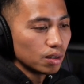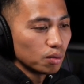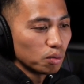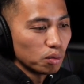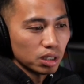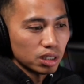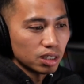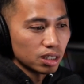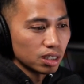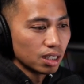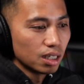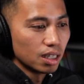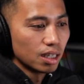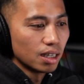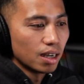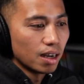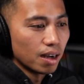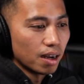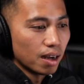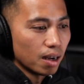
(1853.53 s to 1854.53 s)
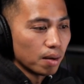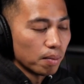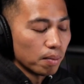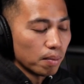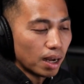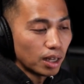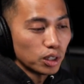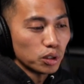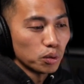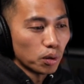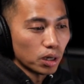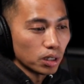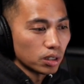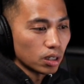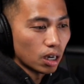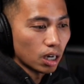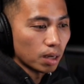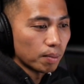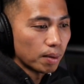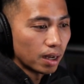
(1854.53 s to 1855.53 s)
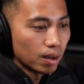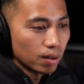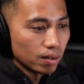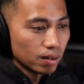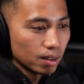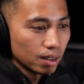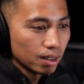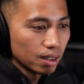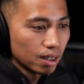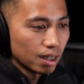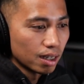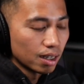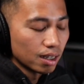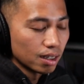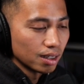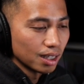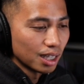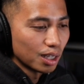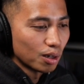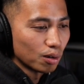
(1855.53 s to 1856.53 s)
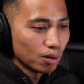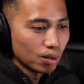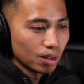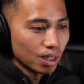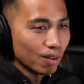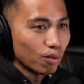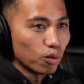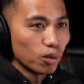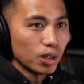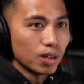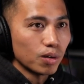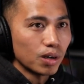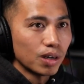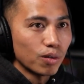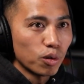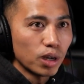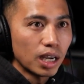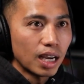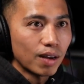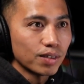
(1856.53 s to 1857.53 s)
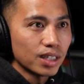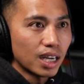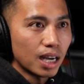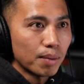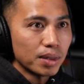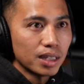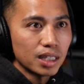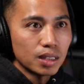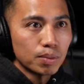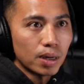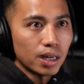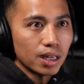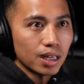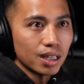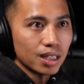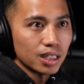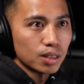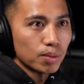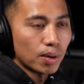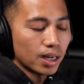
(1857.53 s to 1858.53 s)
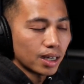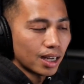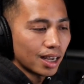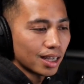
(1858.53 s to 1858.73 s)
which I do want to talk about later if we have time in this podcast.